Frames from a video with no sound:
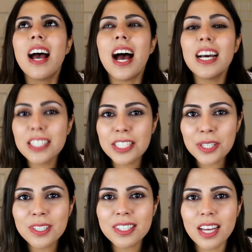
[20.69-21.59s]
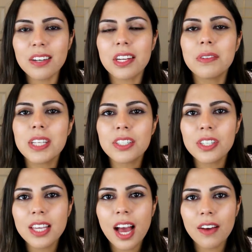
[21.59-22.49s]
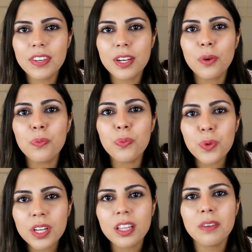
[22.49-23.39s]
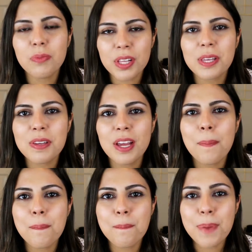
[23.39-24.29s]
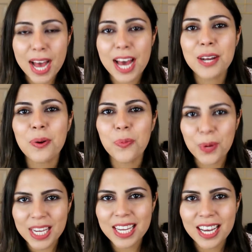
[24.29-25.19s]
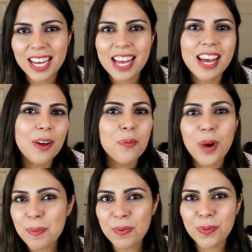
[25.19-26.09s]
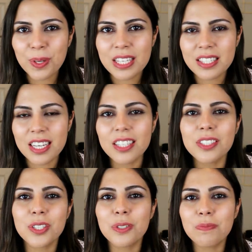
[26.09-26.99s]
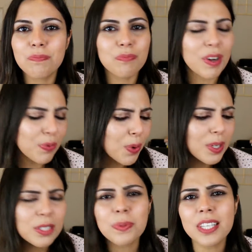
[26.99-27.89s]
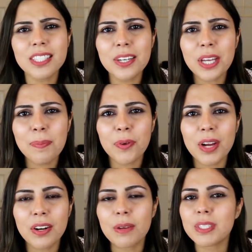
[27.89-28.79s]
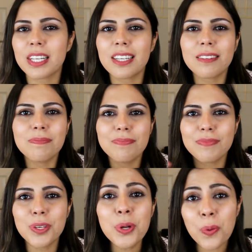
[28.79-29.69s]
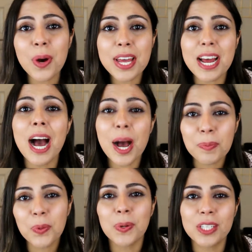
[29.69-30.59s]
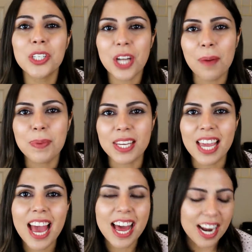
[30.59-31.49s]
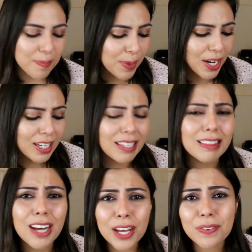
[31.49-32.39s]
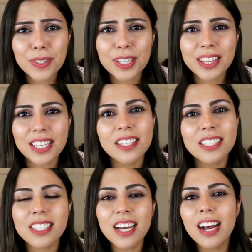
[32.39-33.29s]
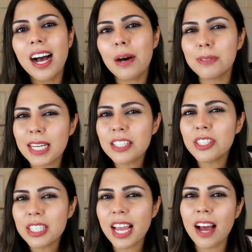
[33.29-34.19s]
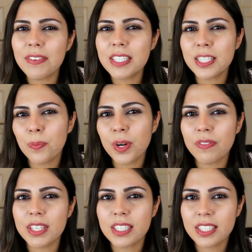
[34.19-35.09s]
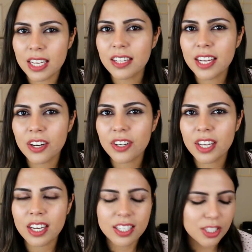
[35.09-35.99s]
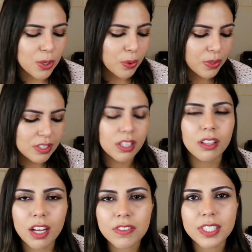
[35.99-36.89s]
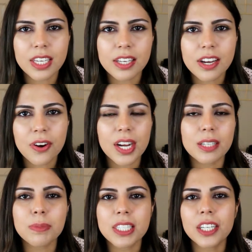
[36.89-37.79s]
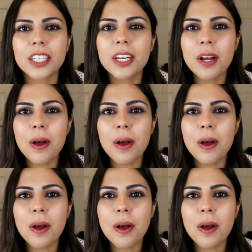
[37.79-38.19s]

As it turns out, I was actually having a really bad week right before the sale, so of course when the sale came around I was like, you know what, I'm going shopping, and I bought a lot of good things. I was actually having somewhat of a skincare kick, so there's a lot of skincare items here.